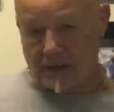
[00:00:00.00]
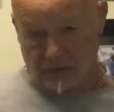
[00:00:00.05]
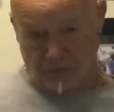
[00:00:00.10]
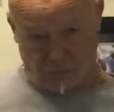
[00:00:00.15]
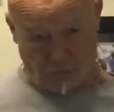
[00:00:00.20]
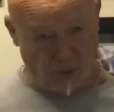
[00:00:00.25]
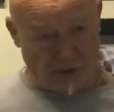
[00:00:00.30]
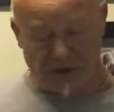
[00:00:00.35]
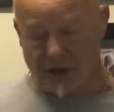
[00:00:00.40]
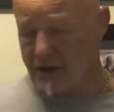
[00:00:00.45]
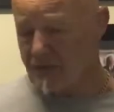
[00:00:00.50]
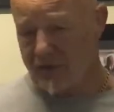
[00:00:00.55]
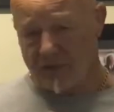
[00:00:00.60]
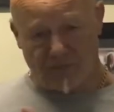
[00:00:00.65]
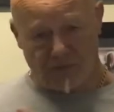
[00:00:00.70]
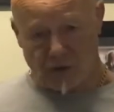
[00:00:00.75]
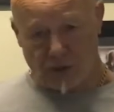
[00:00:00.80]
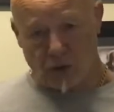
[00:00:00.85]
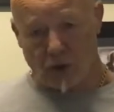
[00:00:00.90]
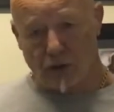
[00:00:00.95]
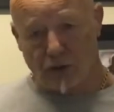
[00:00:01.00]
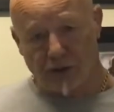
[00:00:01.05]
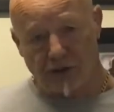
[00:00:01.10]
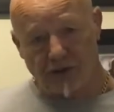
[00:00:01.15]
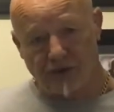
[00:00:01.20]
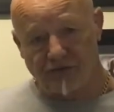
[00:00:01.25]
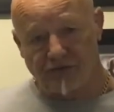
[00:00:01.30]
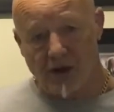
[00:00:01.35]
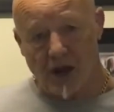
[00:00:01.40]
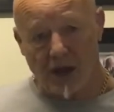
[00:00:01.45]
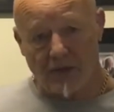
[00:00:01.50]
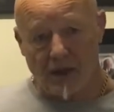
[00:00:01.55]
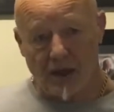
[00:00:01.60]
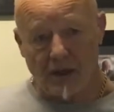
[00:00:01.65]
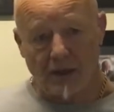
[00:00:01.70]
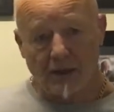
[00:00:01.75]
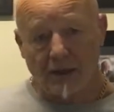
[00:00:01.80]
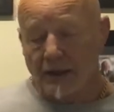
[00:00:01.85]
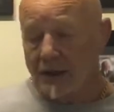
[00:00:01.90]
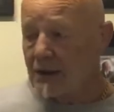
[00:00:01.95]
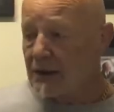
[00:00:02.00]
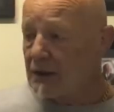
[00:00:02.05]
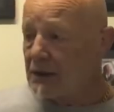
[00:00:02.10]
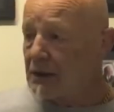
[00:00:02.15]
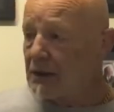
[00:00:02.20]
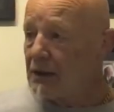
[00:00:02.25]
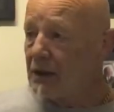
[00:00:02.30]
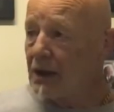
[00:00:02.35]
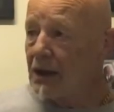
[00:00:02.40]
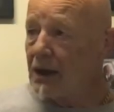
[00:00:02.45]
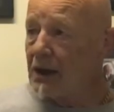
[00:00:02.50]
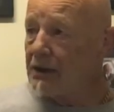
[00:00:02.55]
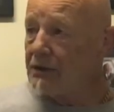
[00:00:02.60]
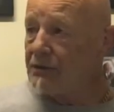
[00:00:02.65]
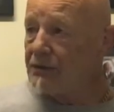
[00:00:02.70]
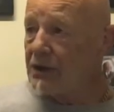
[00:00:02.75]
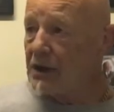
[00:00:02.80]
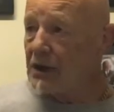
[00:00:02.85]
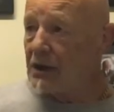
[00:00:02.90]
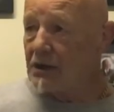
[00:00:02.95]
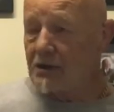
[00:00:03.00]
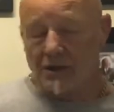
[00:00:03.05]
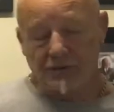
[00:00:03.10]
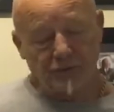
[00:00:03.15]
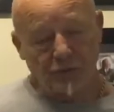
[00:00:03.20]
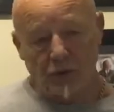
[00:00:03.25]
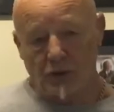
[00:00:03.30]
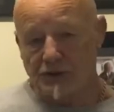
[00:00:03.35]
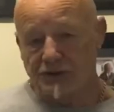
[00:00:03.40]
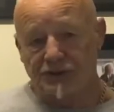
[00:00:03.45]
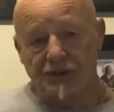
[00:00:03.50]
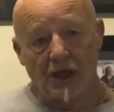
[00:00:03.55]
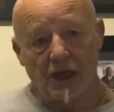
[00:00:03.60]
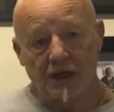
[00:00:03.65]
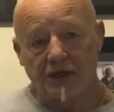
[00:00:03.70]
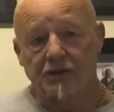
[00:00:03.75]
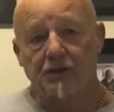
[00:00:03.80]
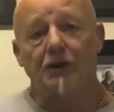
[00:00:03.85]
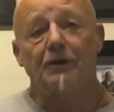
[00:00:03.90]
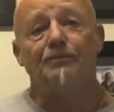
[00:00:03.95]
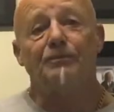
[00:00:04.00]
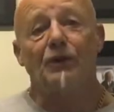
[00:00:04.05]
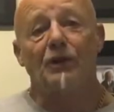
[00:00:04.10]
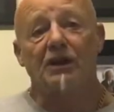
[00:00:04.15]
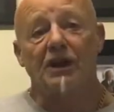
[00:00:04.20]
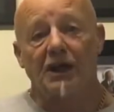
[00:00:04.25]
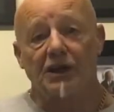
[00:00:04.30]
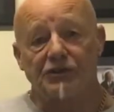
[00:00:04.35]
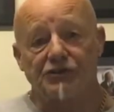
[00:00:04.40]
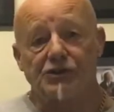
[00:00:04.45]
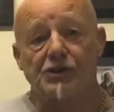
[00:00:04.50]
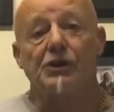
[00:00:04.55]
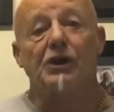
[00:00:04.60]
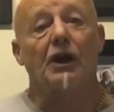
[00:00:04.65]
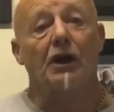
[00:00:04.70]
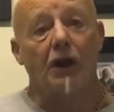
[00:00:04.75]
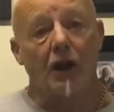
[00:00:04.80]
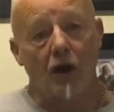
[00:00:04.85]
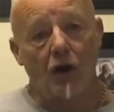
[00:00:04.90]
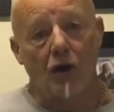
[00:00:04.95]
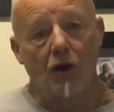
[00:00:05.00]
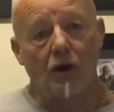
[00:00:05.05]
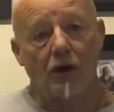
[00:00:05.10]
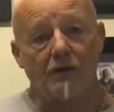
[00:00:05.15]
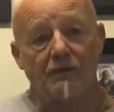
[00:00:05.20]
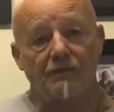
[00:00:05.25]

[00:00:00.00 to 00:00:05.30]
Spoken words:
We never forgot each other, and that's what I'd say. Keep the legend alive.